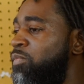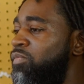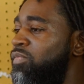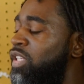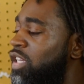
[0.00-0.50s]

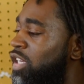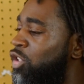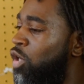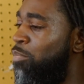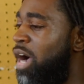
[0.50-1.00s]
Right.
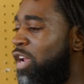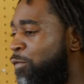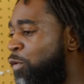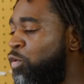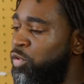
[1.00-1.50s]
So I buy the
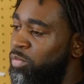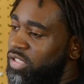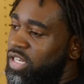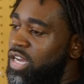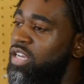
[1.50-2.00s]
phones from
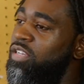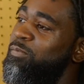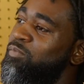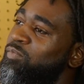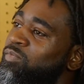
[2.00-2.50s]
this guy.
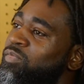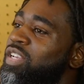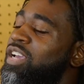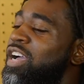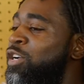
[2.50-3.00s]

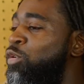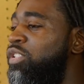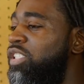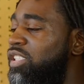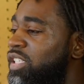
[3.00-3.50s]
I go
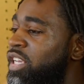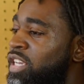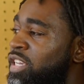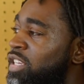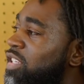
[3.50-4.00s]
to the
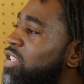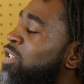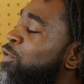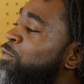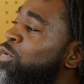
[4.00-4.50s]
stand.
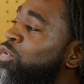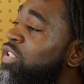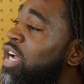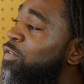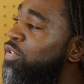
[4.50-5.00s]
The phones
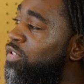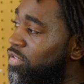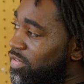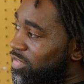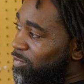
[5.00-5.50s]
are not
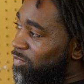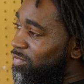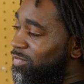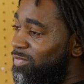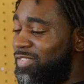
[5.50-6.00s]
real.
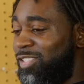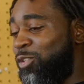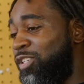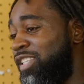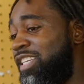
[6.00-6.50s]

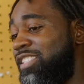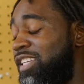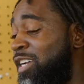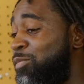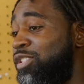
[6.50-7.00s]
So the lady's
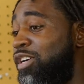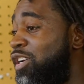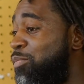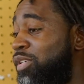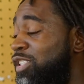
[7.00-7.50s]
like, wow. I'm
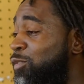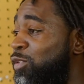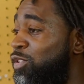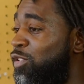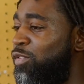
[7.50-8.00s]
sorry, but these
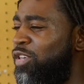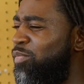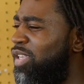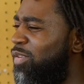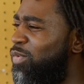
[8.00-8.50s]
phones aren't real.
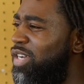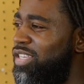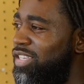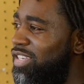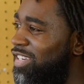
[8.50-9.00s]
I'm like, what?